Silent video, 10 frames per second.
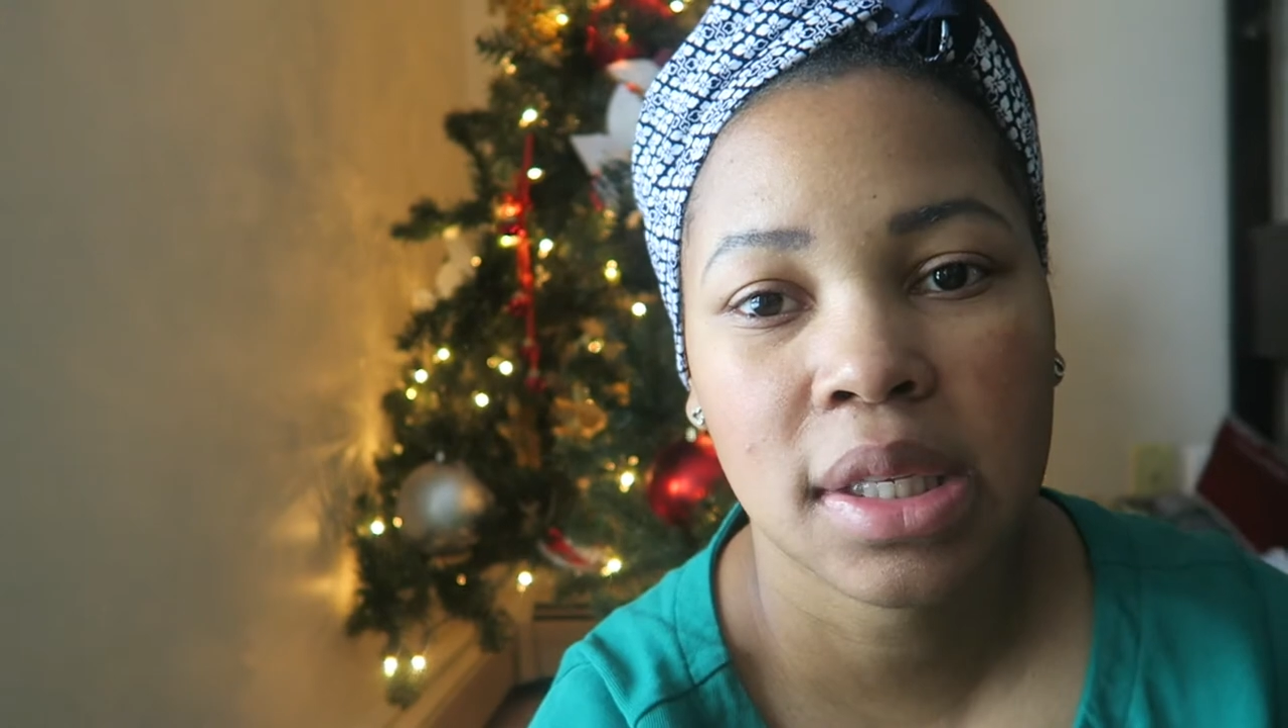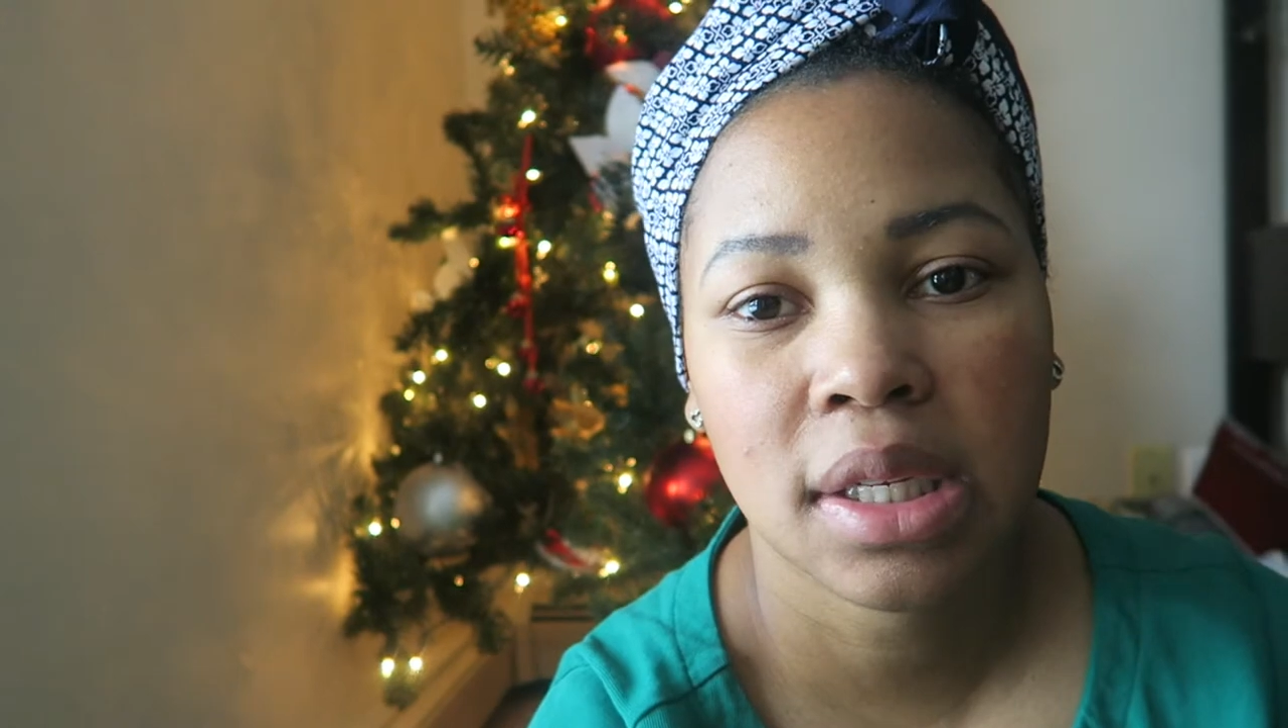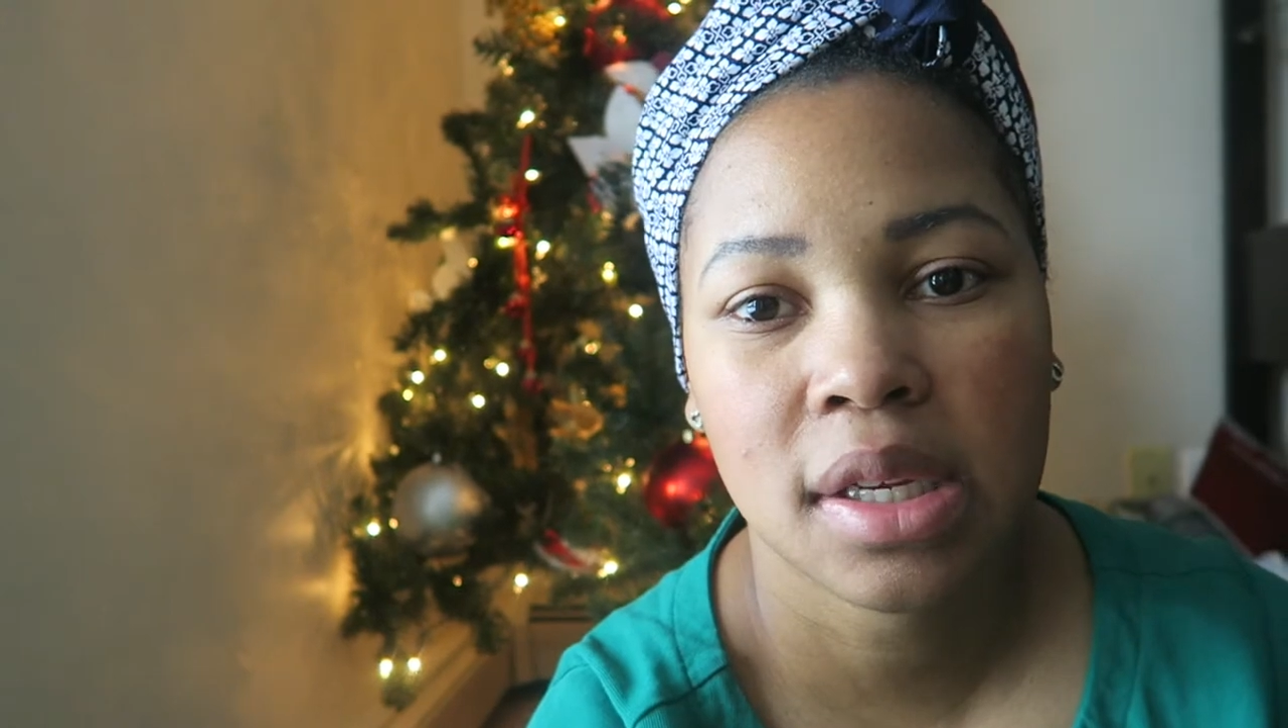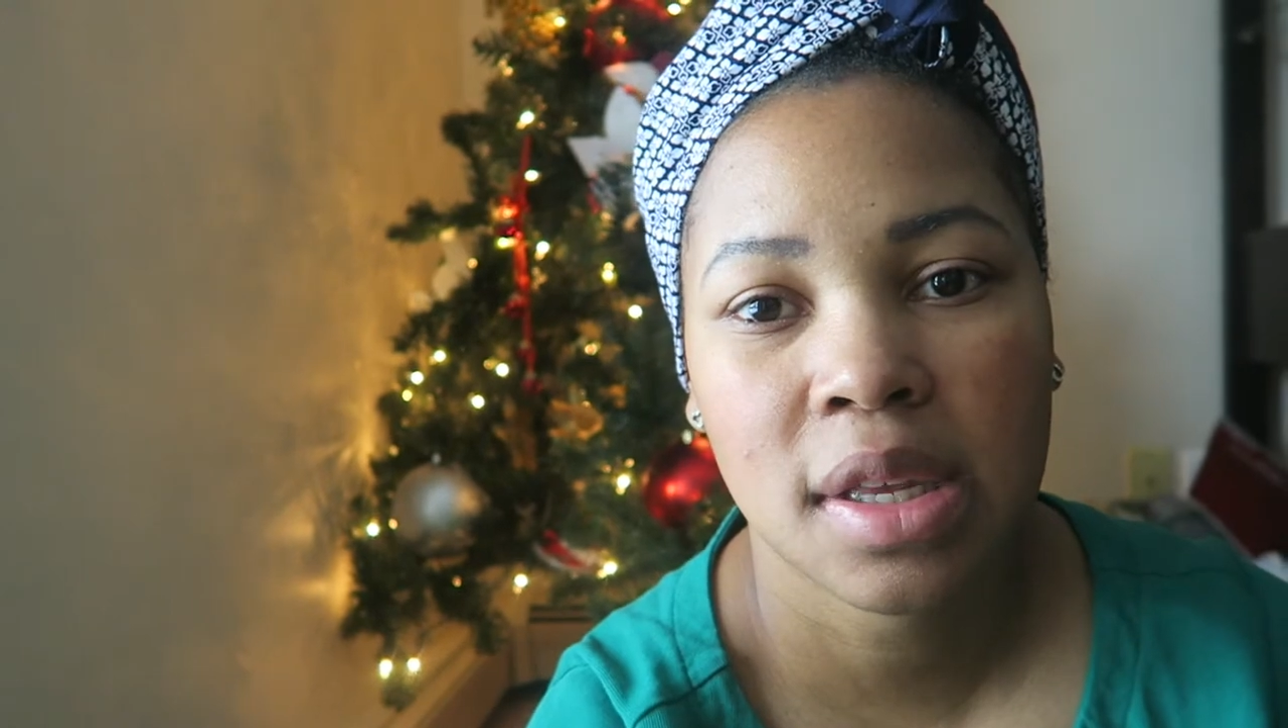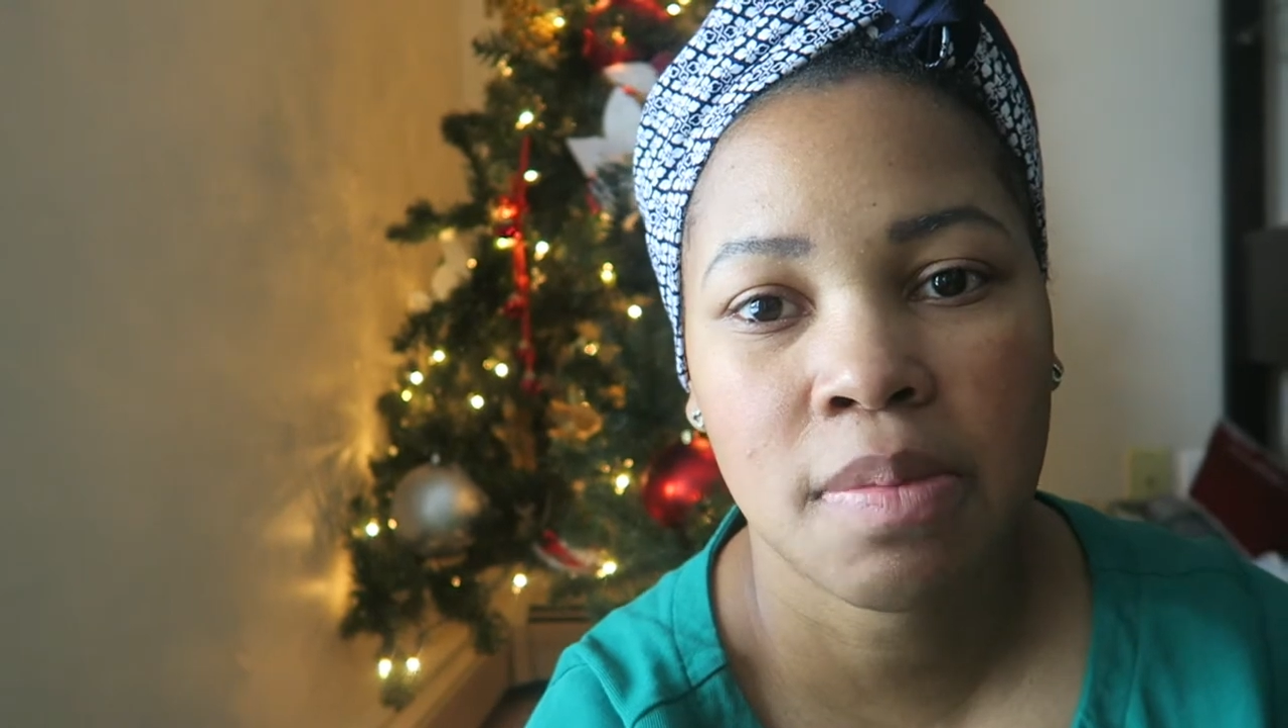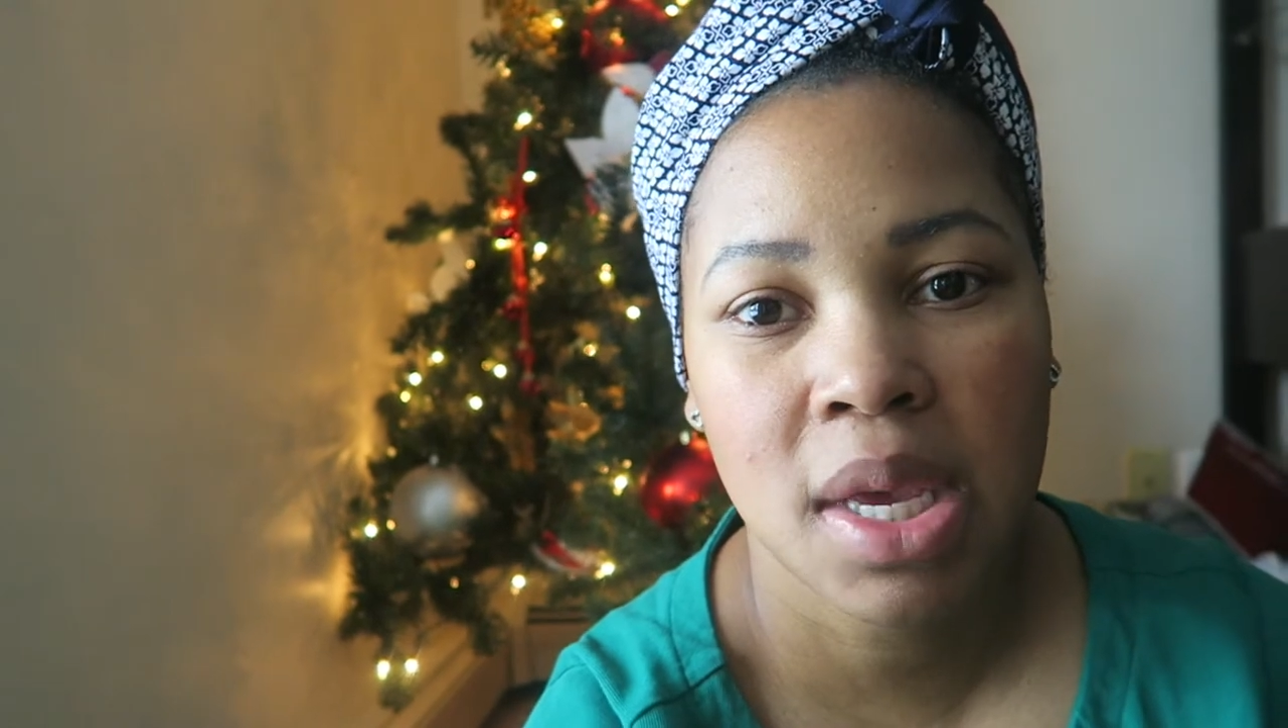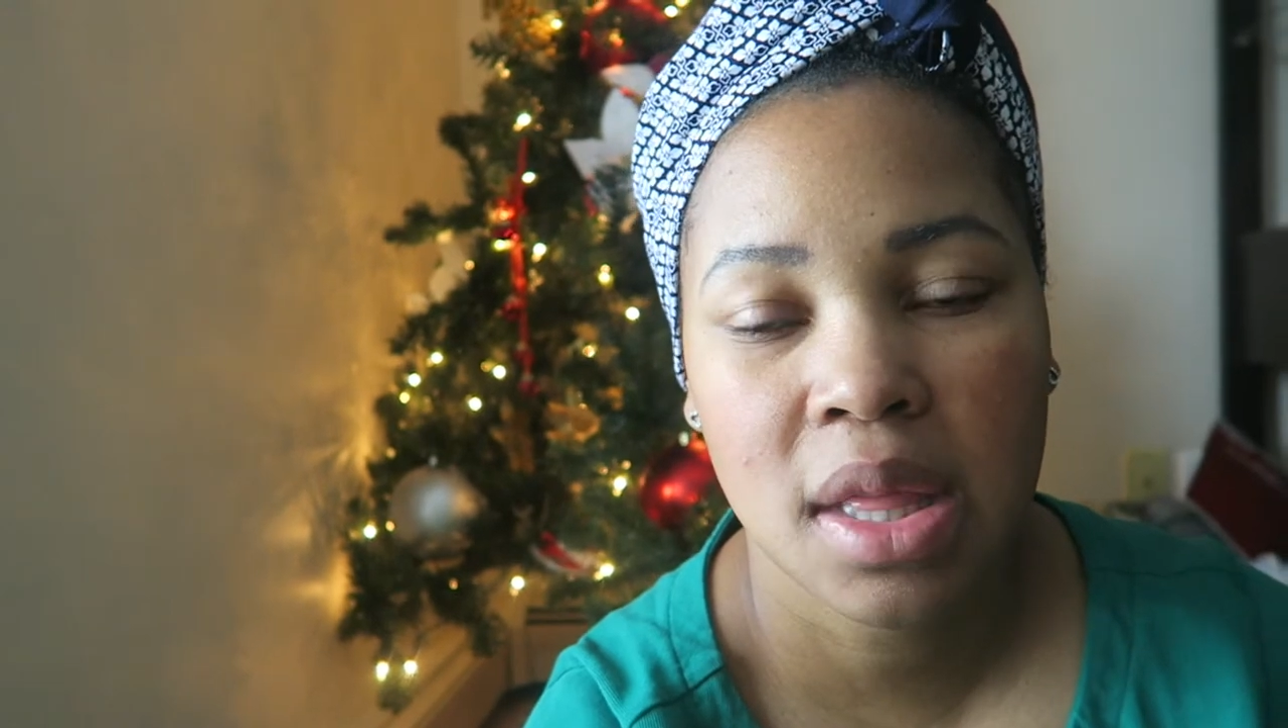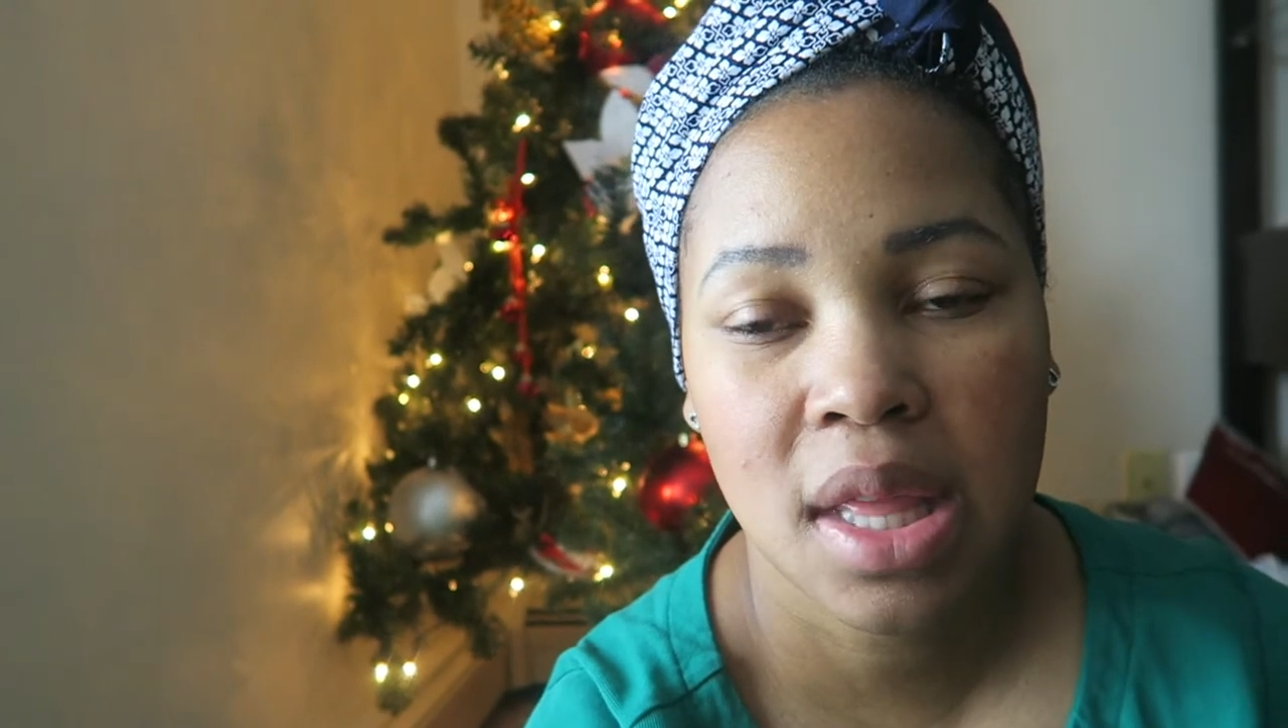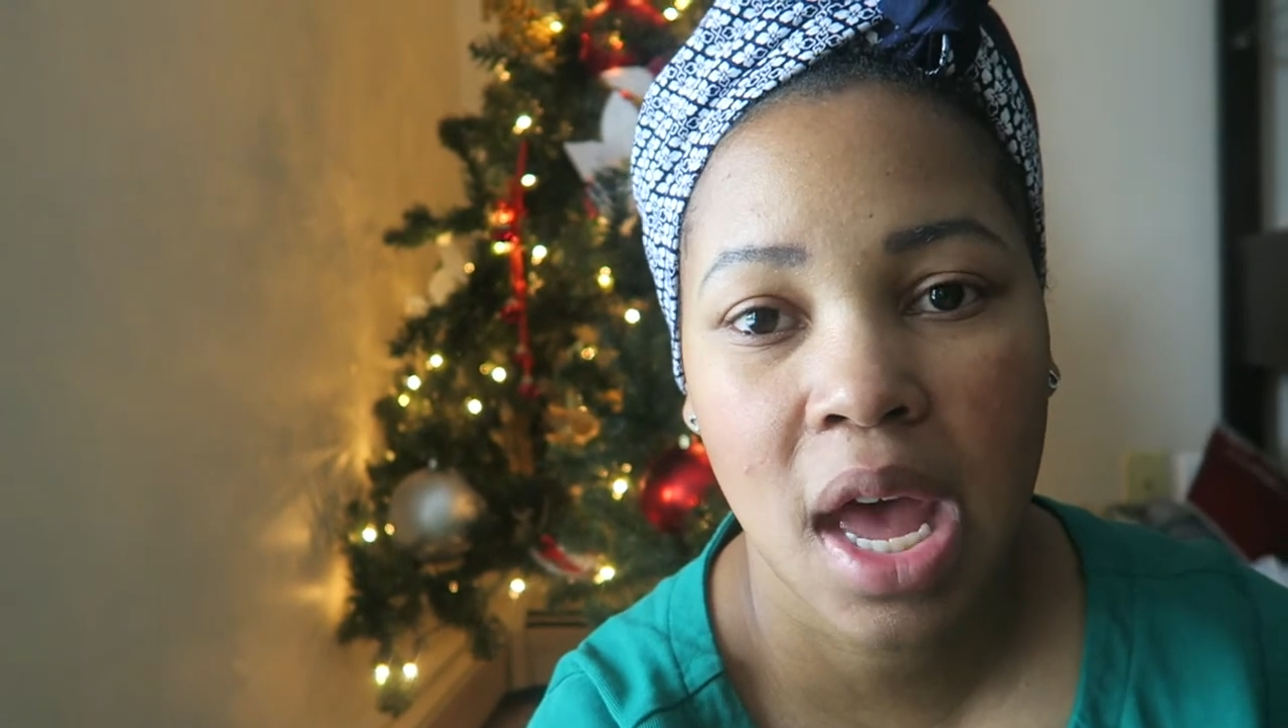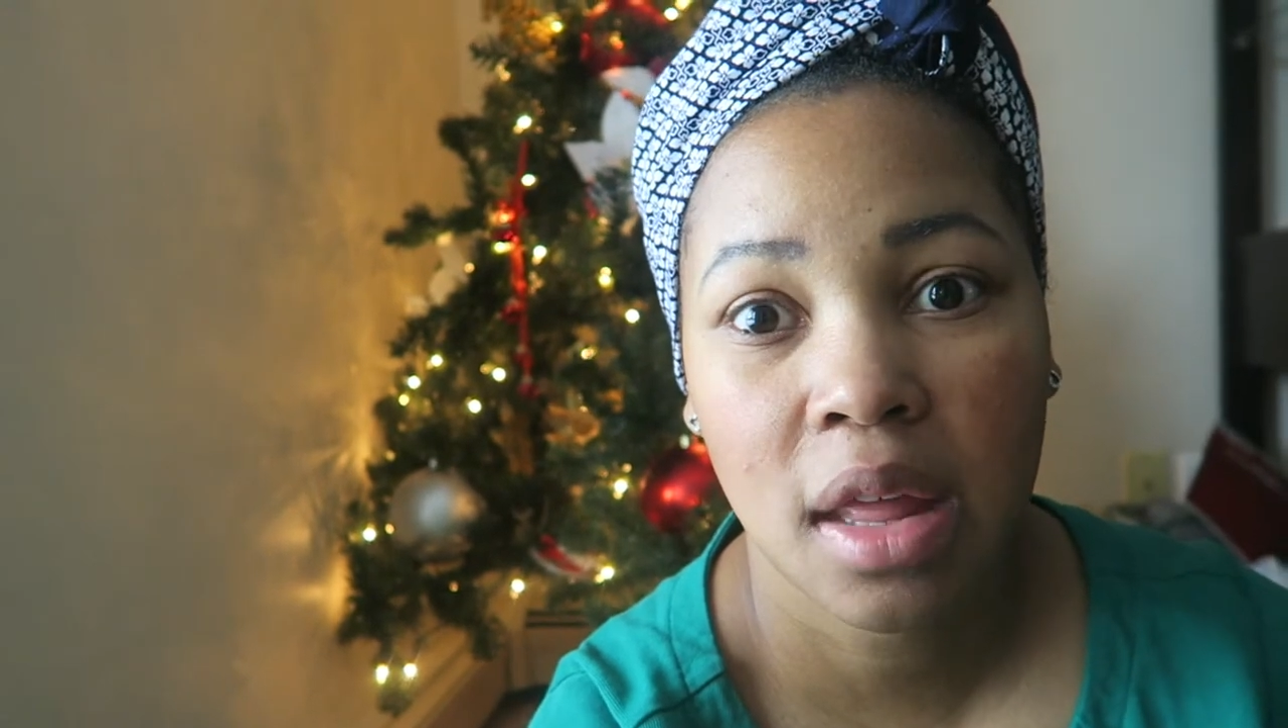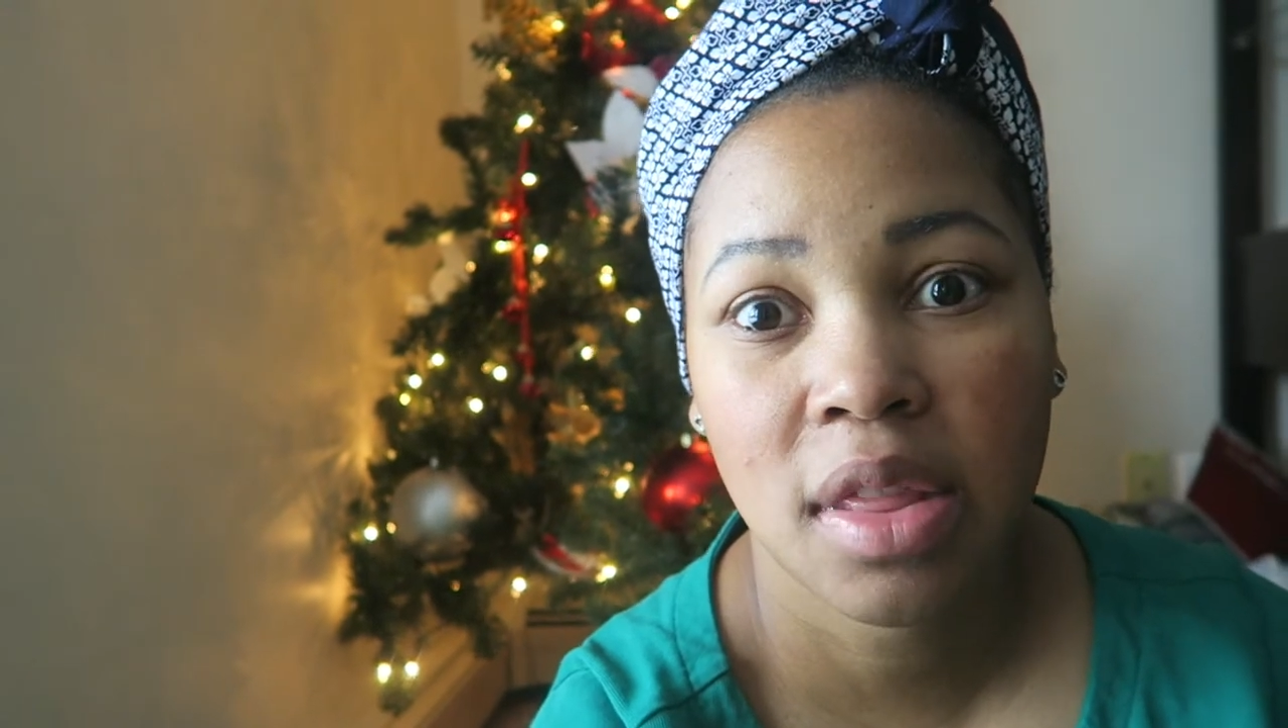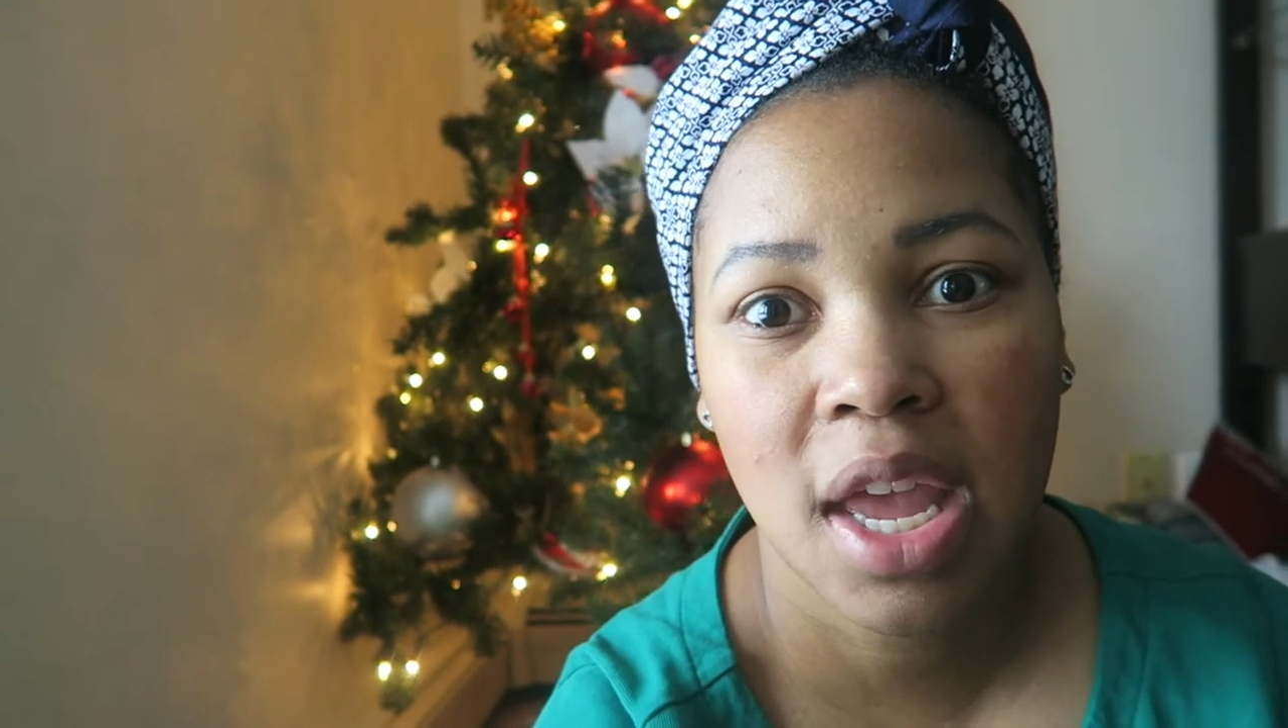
it doesn't mean that